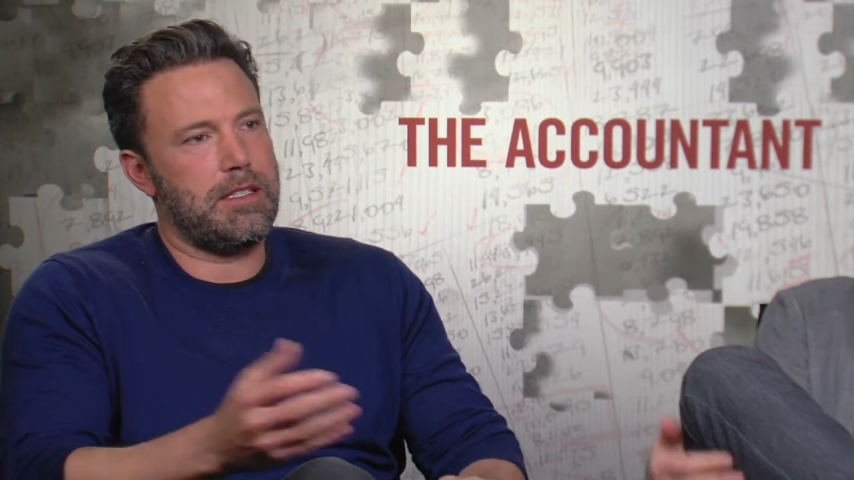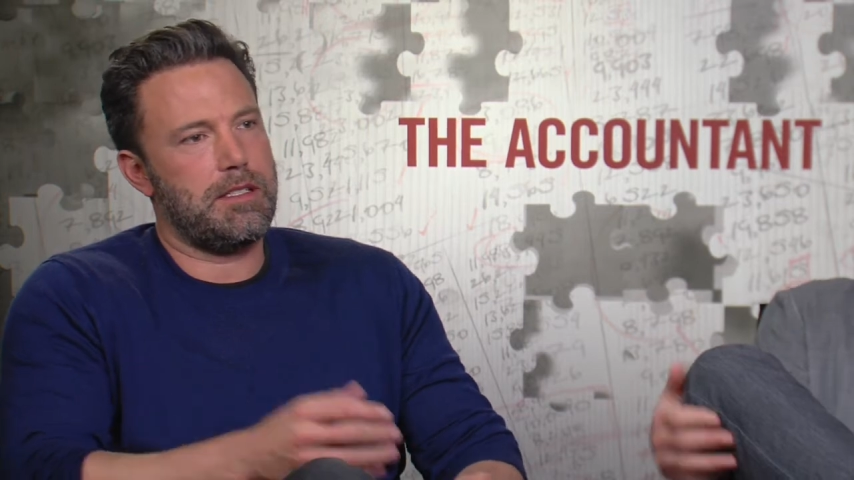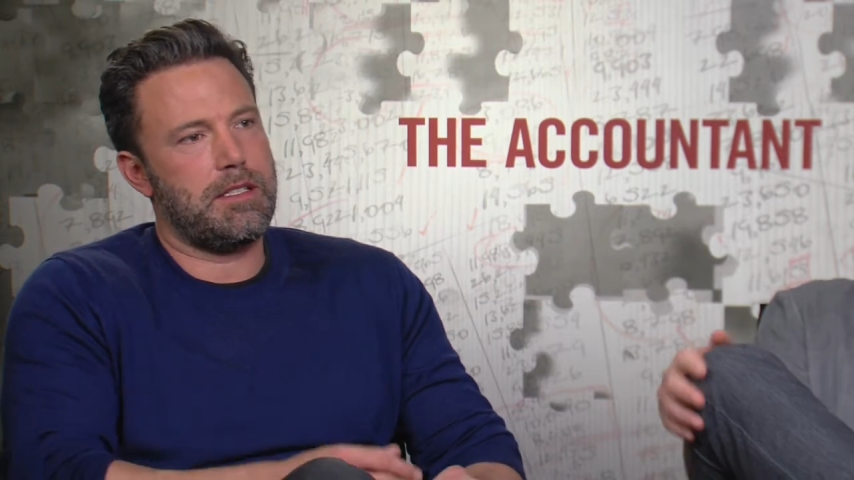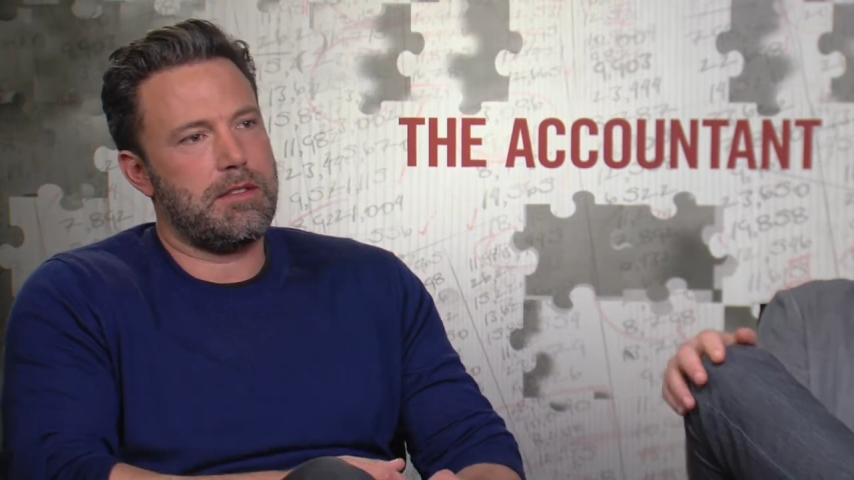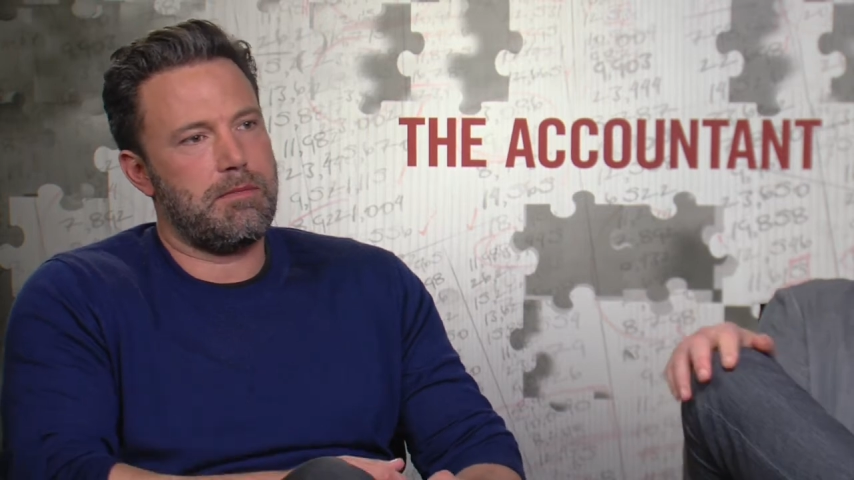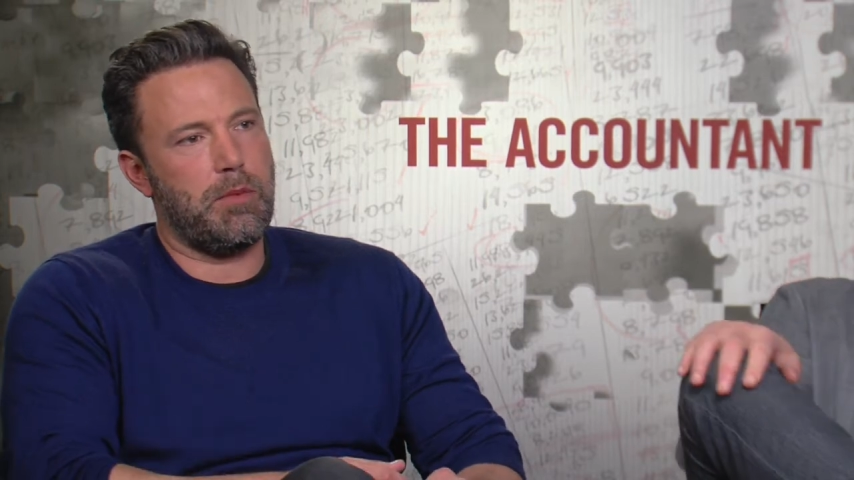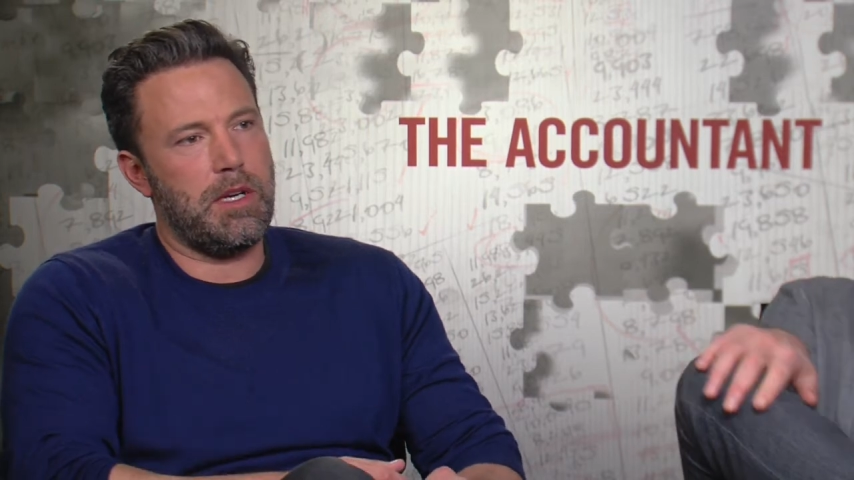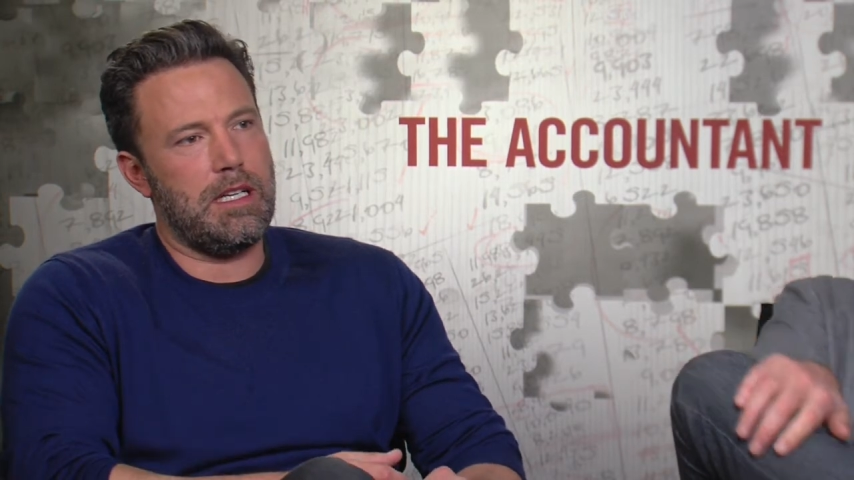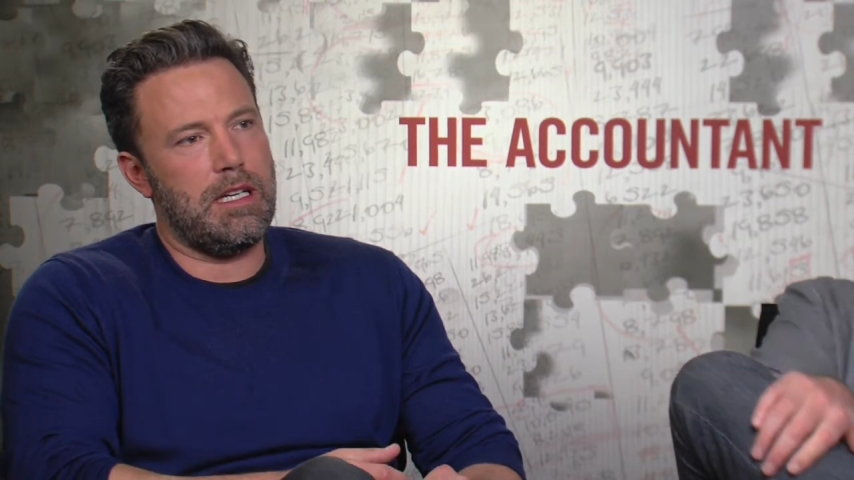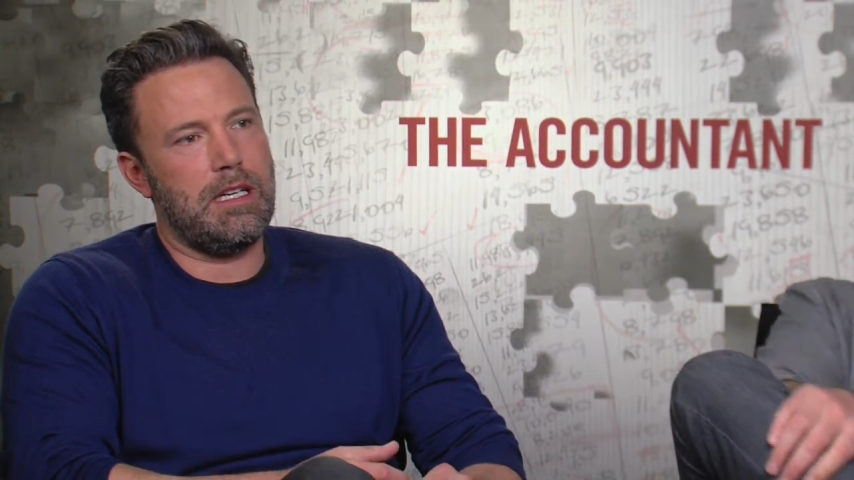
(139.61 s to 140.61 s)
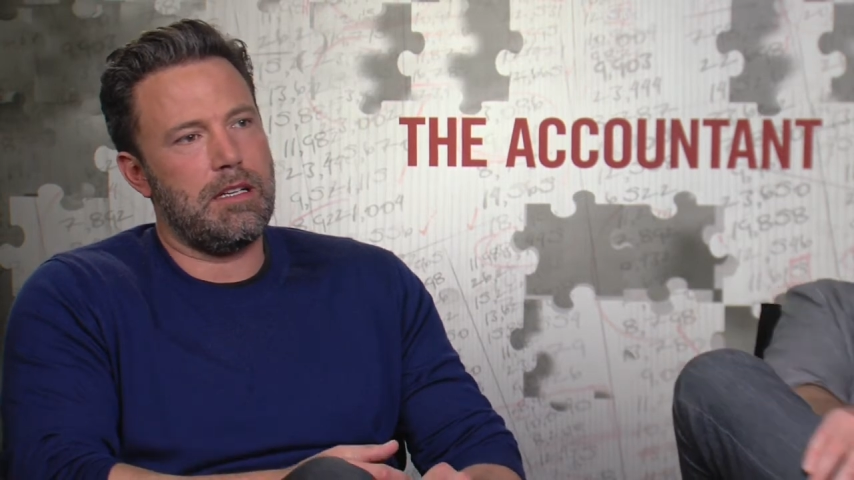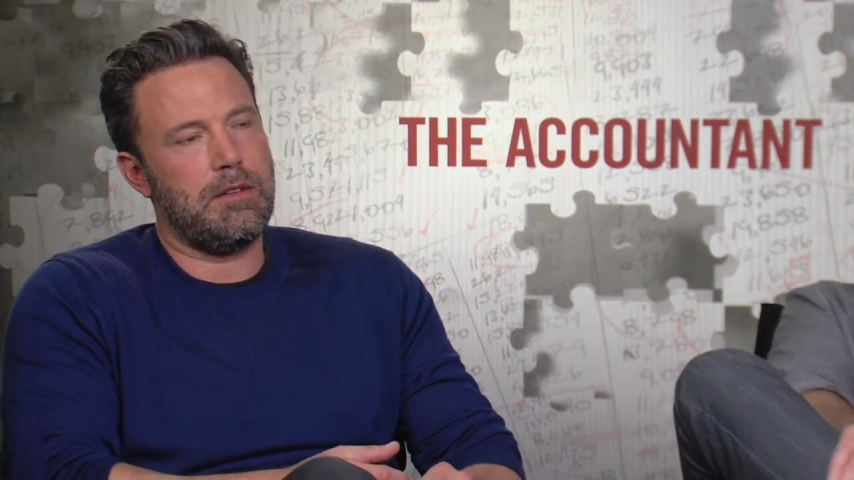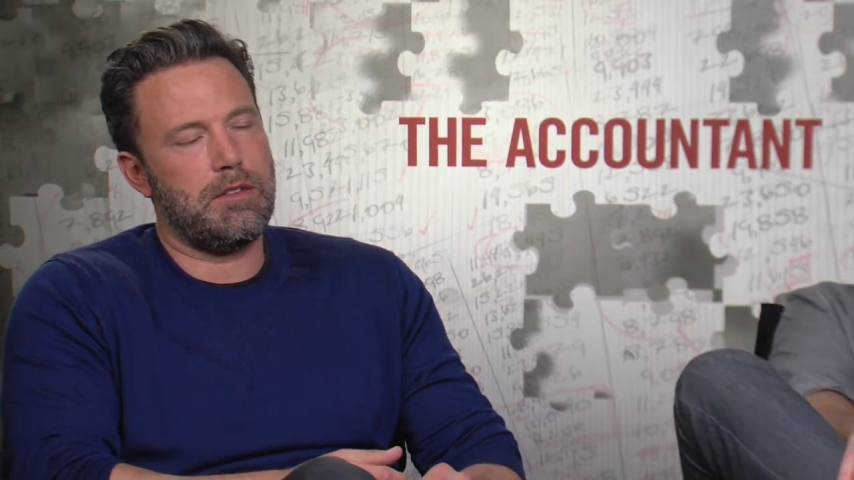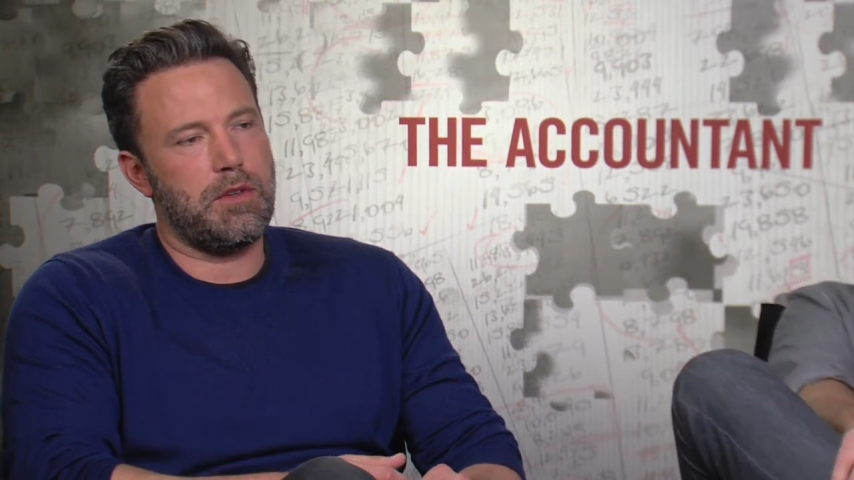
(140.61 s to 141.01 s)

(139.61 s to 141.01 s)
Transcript: It's just what he did and